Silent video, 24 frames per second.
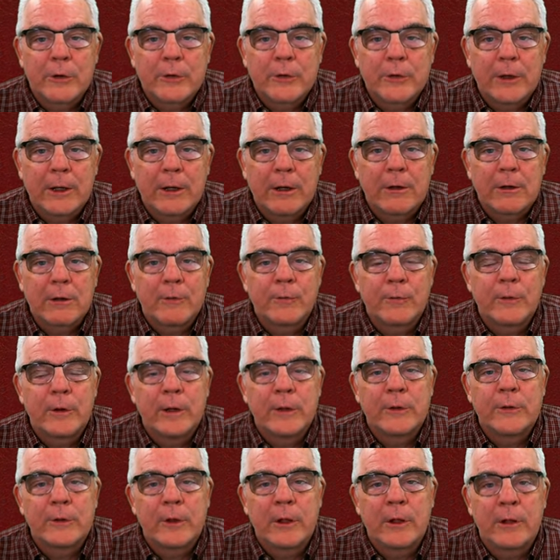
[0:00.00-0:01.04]

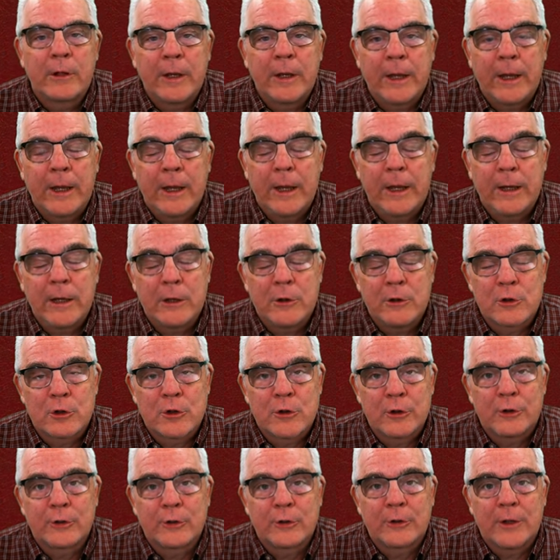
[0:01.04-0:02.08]
sacrifice on
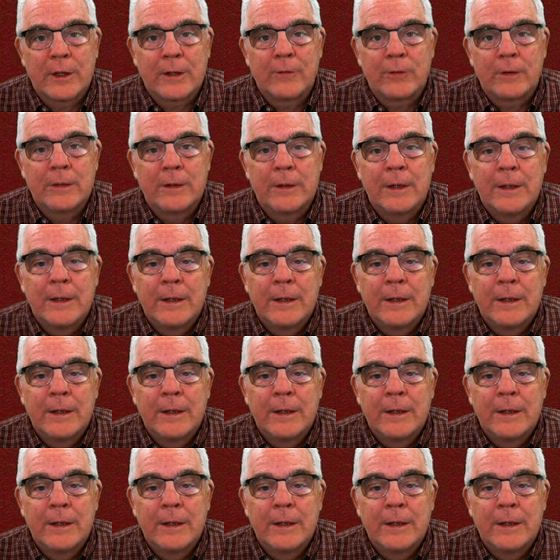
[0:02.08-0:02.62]
h7,